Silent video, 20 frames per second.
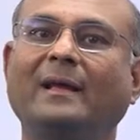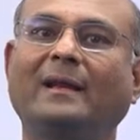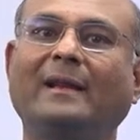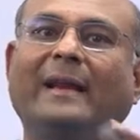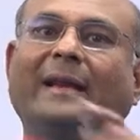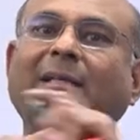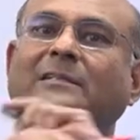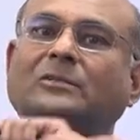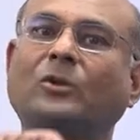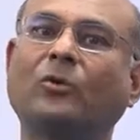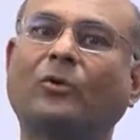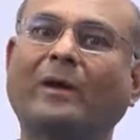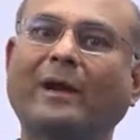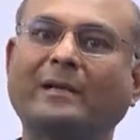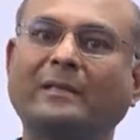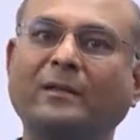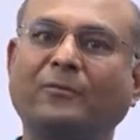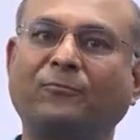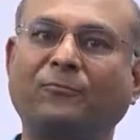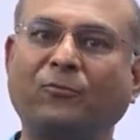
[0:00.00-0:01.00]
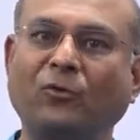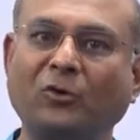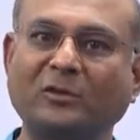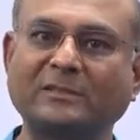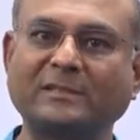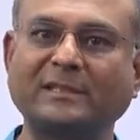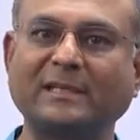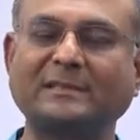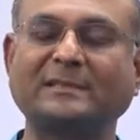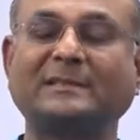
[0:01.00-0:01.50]
Let us look at the
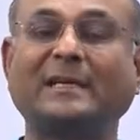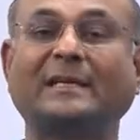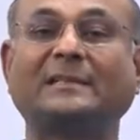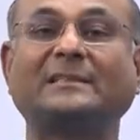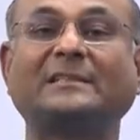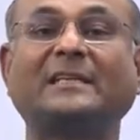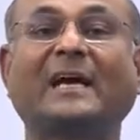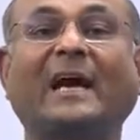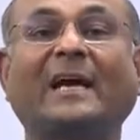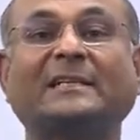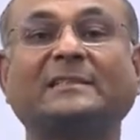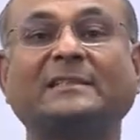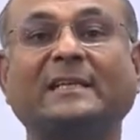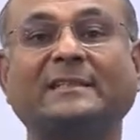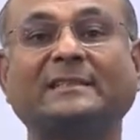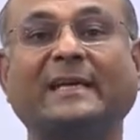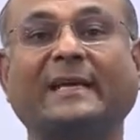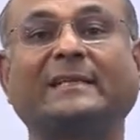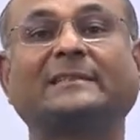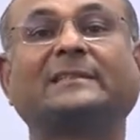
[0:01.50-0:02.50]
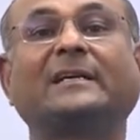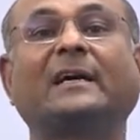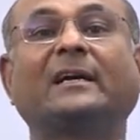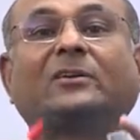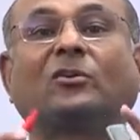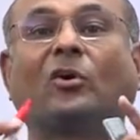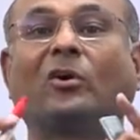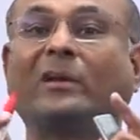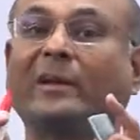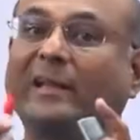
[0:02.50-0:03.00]
forces that charges
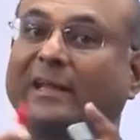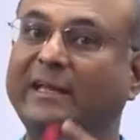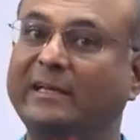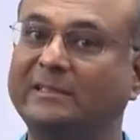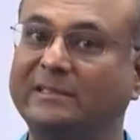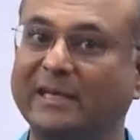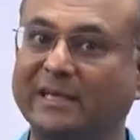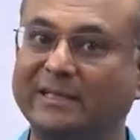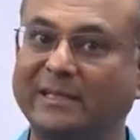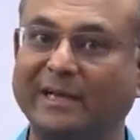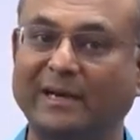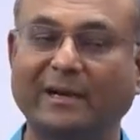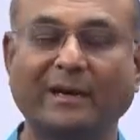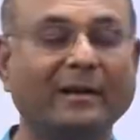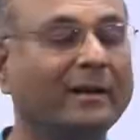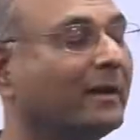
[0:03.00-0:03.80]
exert on each other.